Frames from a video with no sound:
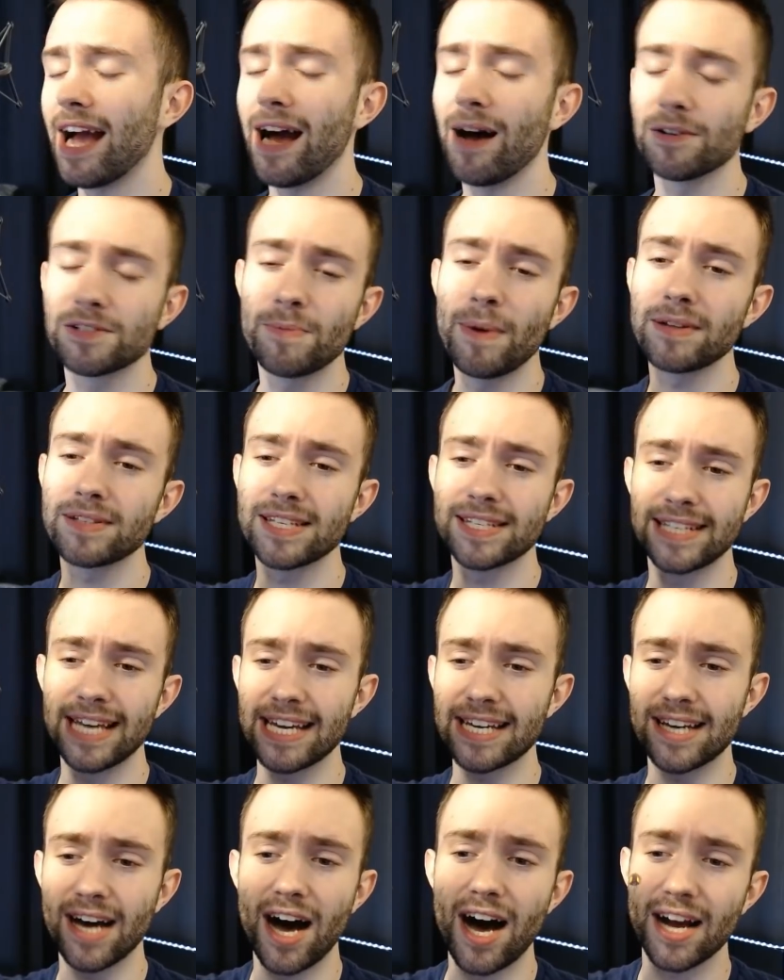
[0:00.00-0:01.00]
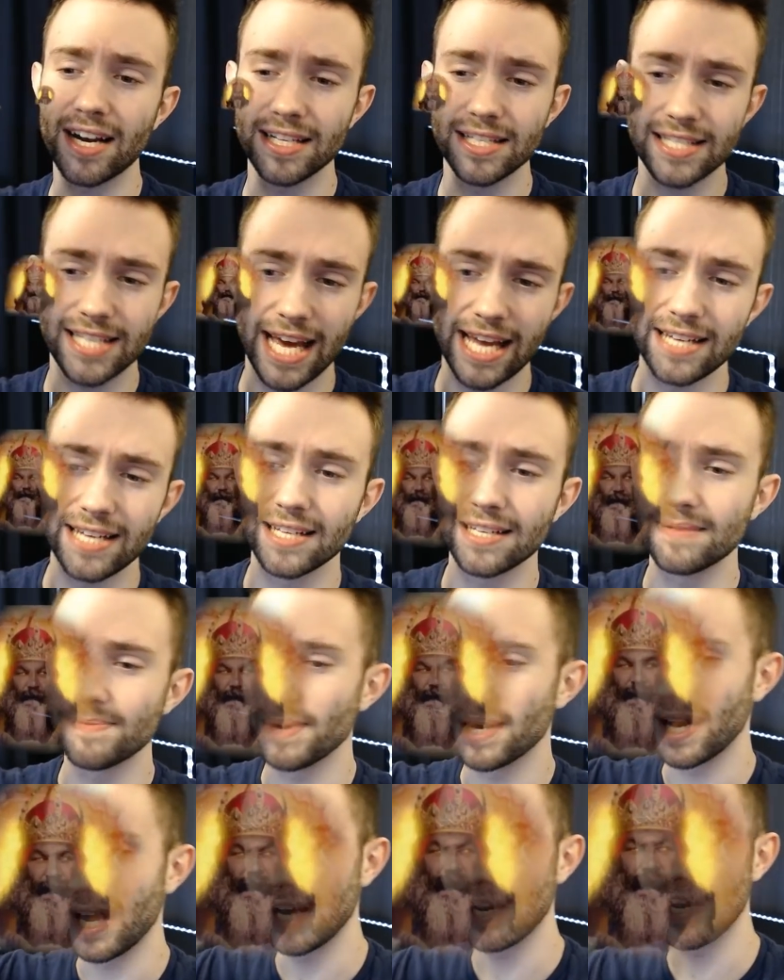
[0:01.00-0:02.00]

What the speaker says: I was about to say God intended, but